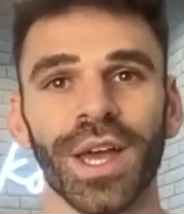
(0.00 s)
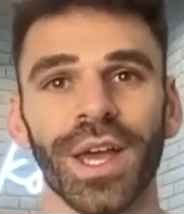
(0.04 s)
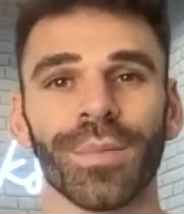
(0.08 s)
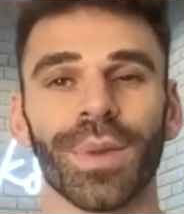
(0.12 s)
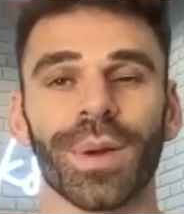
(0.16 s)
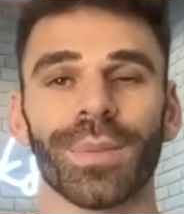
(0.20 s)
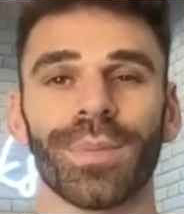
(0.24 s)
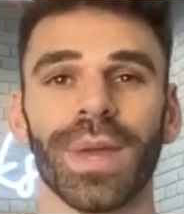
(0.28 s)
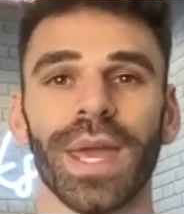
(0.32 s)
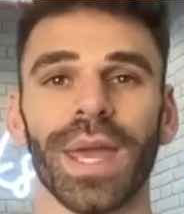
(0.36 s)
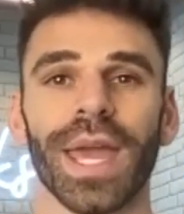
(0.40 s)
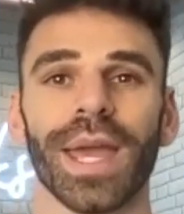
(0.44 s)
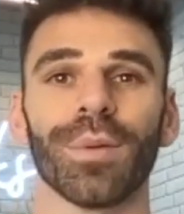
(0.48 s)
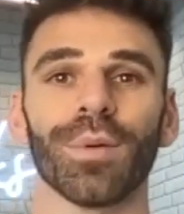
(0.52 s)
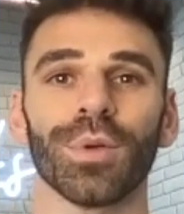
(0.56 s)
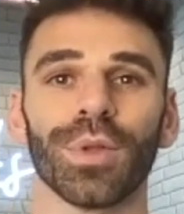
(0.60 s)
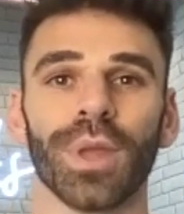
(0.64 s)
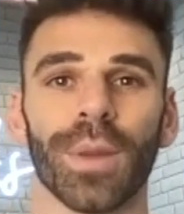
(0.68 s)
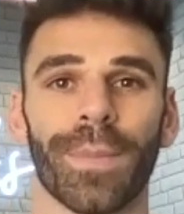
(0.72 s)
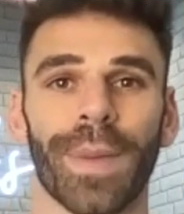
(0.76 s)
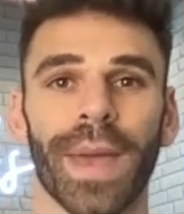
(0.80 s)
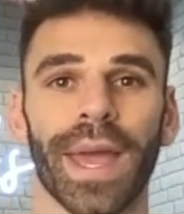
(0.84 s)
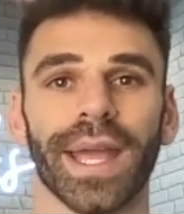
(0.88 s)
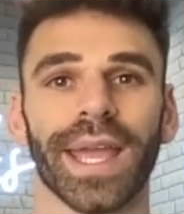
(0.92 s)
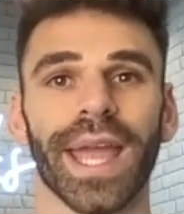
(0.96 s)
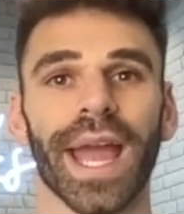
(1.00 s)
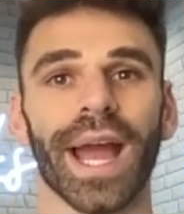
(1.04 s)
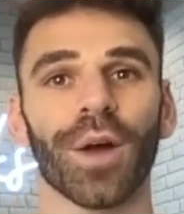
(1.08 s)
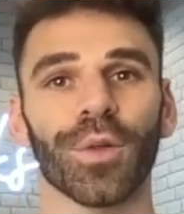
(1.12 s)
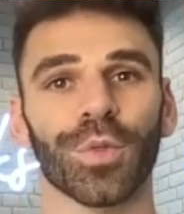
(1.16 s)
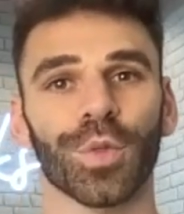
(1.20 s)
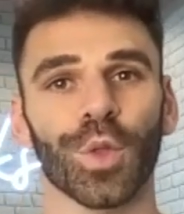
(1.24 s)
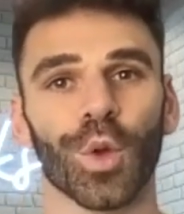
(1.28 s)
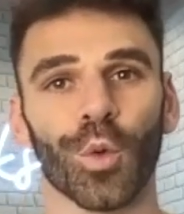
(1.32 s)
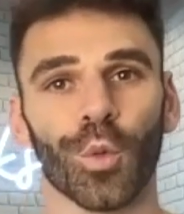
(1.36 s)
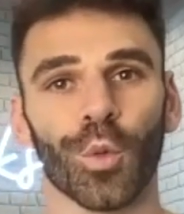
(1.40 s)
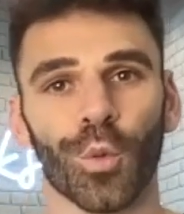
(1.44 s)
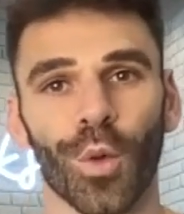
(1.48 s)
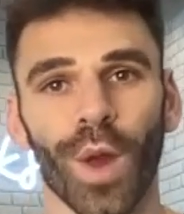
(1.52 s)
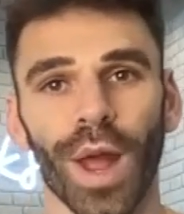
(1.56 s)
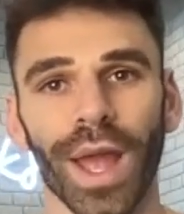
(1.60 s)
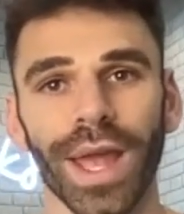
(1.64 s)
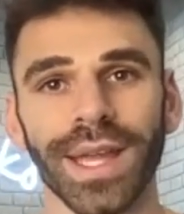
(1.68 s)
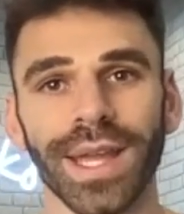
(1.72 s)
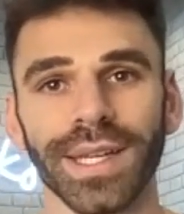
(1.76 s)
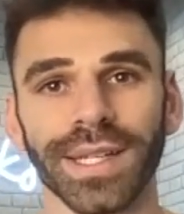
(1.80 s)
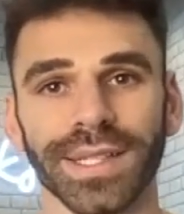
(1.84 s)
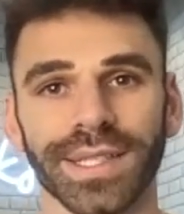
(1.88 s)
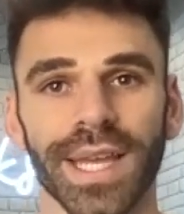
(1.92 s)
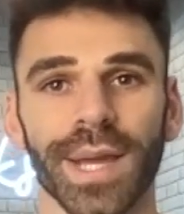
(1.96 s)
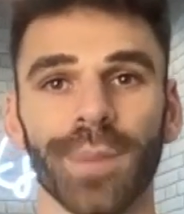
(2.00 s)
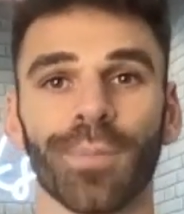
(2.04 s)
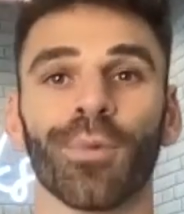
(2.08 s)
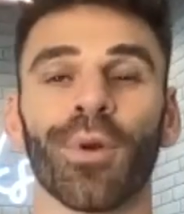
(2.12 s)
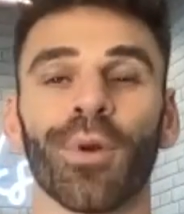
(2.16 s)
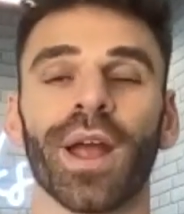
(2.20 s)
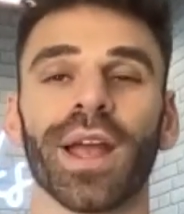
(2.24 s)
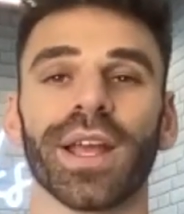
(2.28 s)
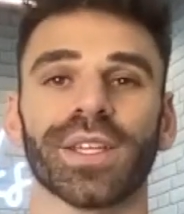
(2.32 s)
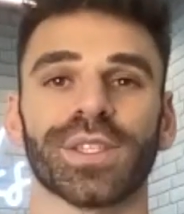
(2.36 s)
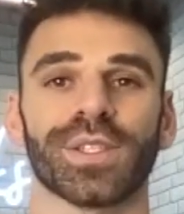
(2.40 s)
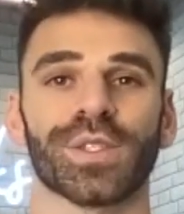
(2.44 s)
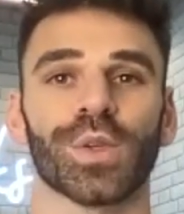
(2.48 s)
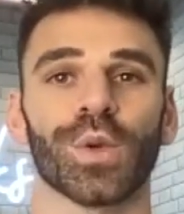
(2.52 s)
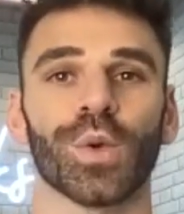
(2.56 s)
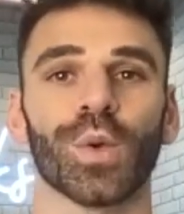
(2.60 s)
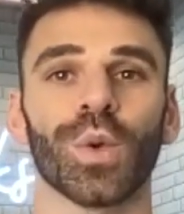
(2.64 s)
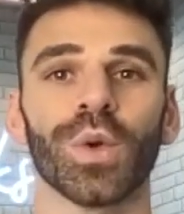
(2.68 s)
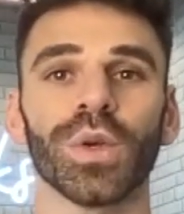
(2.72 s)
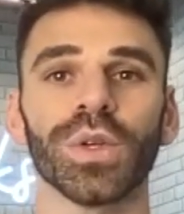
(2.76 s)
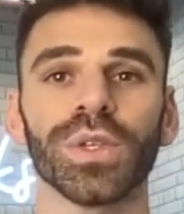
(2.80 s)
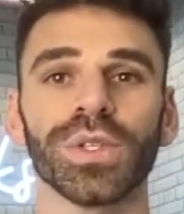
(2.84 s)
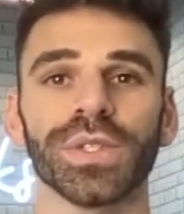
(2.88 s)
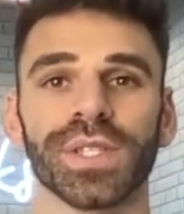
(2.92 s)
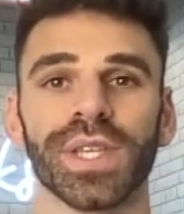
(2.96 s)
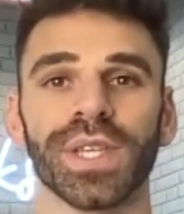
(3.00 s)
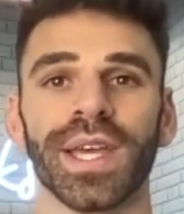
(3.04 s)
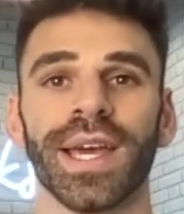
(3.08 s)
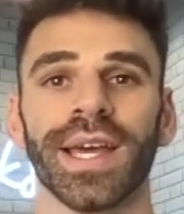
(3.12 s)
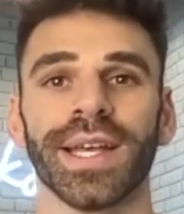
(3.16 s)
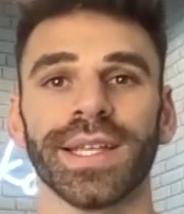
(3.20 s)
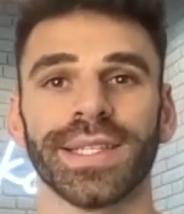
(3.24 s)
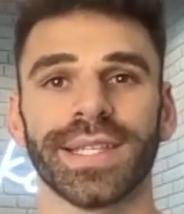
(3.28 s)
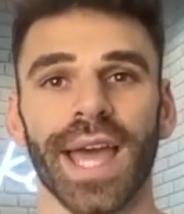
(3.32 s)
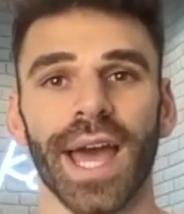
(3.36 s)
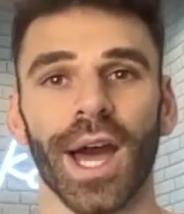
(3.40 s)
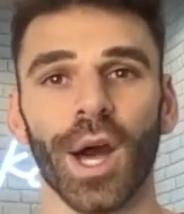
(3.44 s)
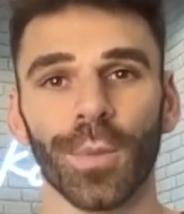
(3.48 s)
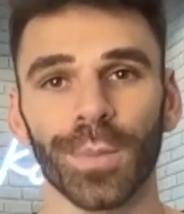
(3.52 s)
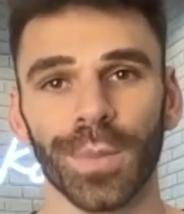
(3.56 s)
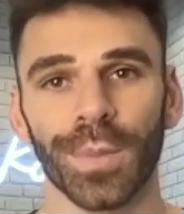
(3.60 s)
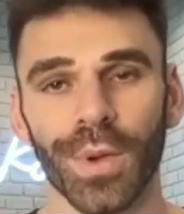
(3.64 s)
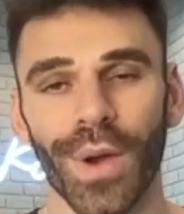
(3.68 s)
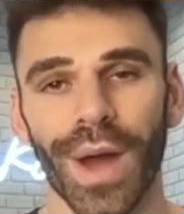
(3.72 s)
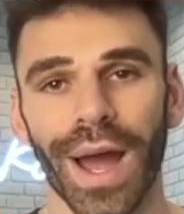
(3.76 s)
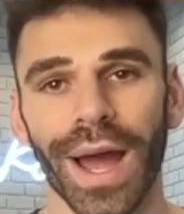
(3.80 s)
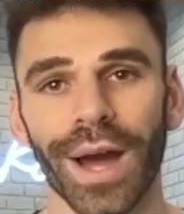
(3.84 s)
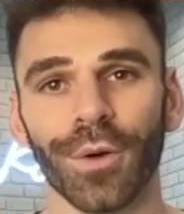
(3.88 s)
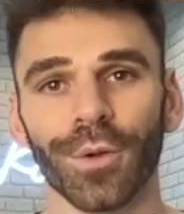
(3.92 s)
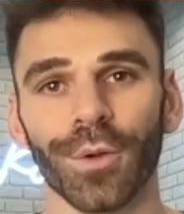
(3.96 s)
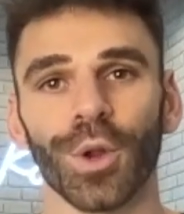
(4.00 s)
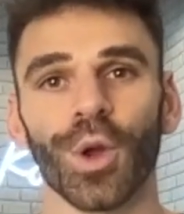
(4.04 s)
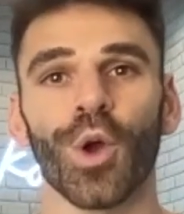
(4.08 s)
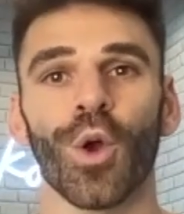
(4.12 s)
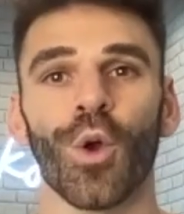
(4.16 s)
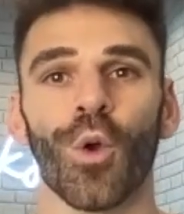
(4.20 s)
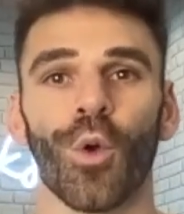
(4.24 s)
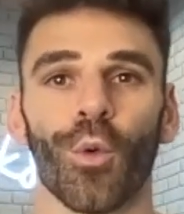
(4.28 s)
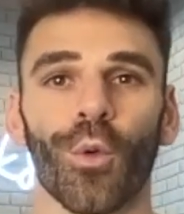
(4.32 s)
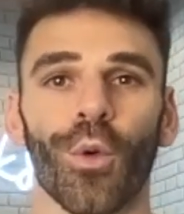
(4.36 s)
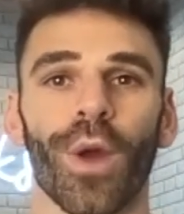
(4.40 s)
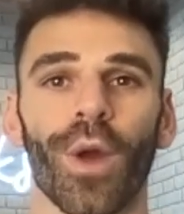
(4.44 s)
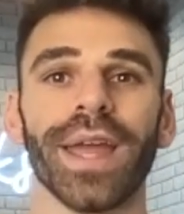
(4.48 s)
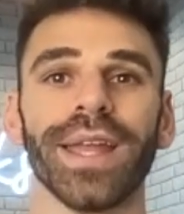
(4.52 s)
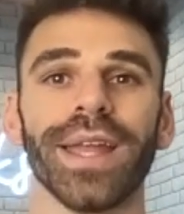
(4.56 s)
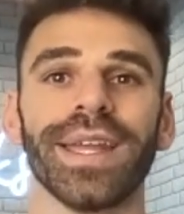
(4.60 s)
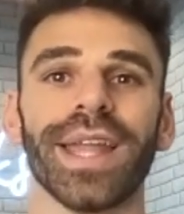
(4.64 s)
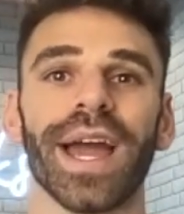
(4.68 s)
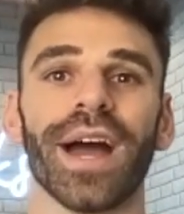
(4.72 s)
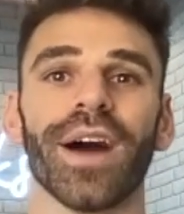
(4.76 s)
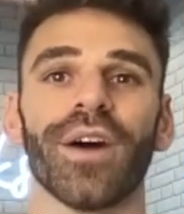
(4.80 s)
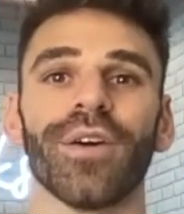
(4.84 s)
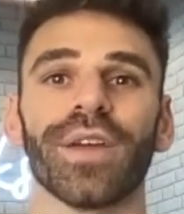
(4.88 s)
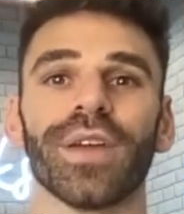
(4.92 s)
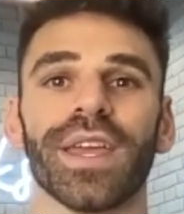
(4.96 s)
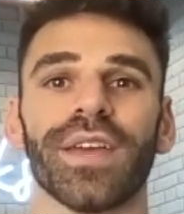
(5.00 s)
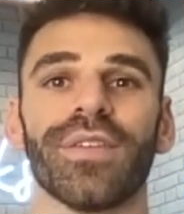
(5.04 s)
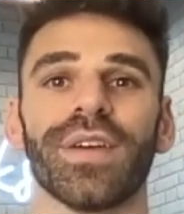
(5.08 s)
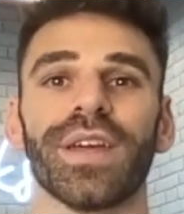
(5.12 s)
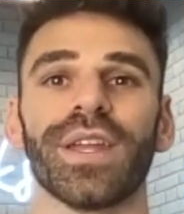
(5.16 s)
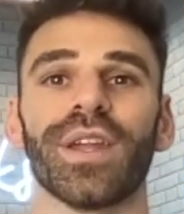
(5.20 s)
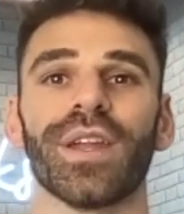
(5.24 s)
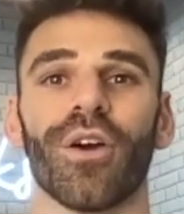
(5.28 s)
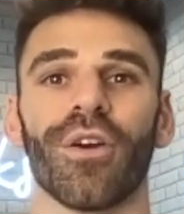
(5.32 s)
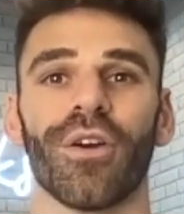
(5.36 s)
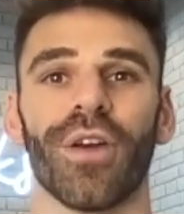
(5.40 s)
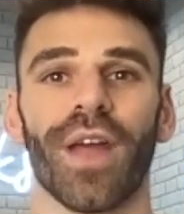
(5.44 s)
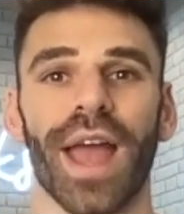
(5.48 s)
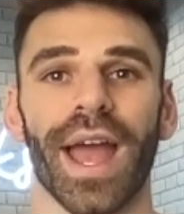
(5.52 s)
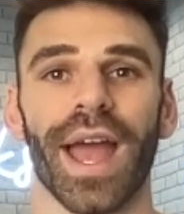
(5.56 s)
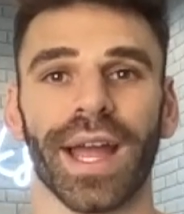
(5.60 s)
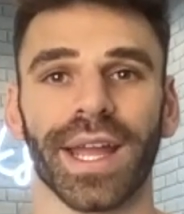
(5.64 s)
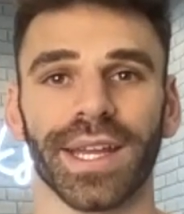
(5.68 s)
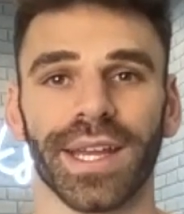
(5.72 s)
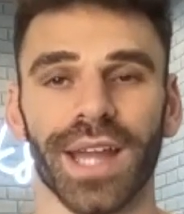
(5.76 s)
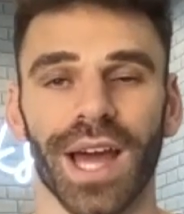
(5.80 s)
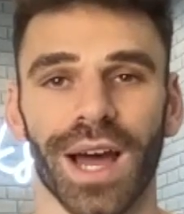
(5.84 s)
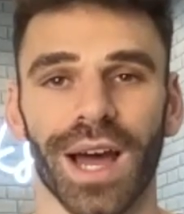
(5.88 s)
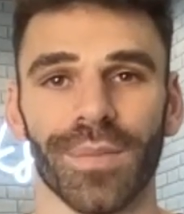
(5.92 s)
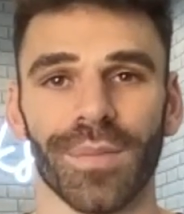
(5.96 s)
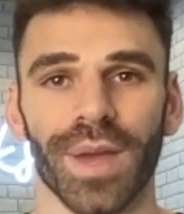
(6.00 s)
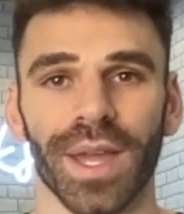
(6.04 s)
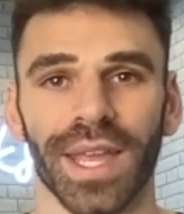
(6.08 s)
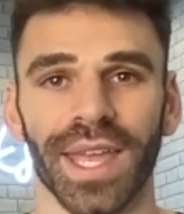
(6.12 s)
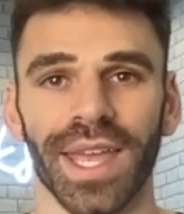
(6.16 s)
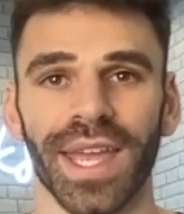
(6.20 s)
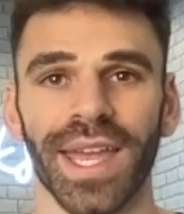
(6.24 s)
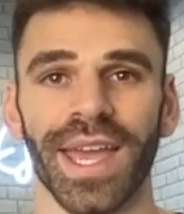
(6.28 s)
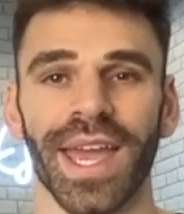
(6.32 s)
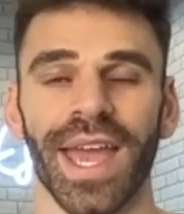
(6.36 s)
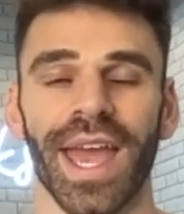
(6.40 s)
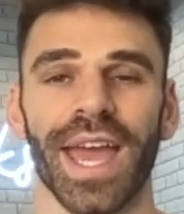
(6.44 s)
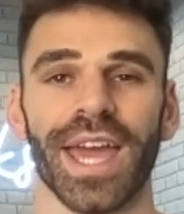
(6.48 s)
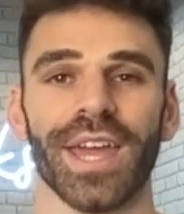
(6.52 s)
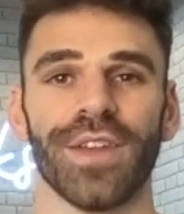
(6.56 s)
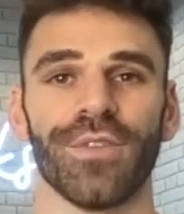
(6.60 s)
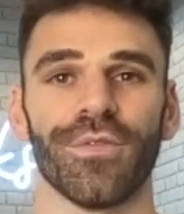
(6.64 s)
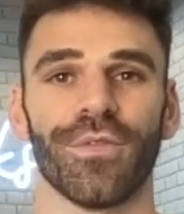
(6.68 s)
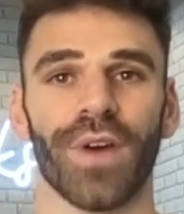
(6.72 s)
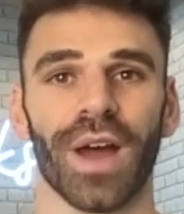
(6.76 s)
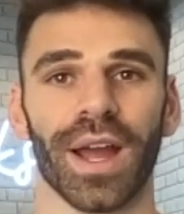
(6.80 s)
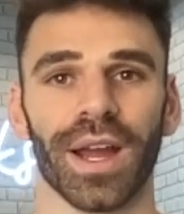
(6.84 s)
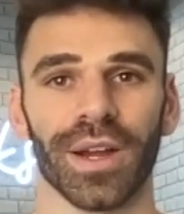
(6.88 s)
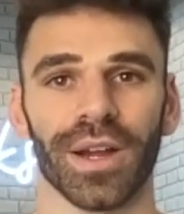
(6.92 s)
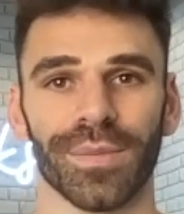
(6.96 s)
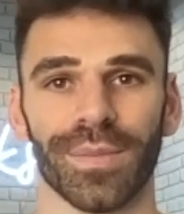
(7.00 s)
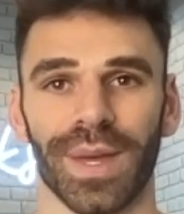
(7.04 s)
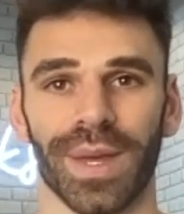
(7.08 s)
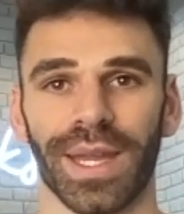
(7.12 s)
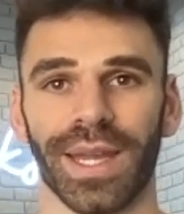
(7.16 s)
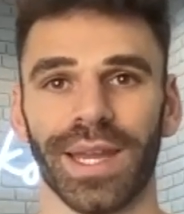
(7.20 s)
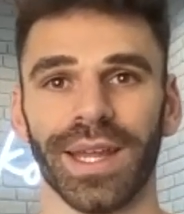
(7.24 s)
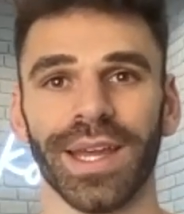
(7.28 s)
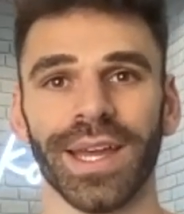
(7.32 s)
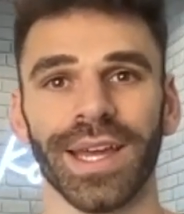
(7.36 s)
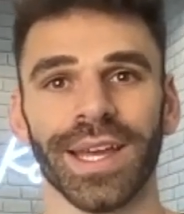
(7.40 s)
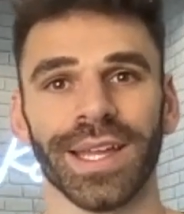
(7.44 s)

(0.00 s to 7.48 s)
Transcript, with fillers: but be able to pick out the right TipRanks tools to help you out right now, given our economic environment.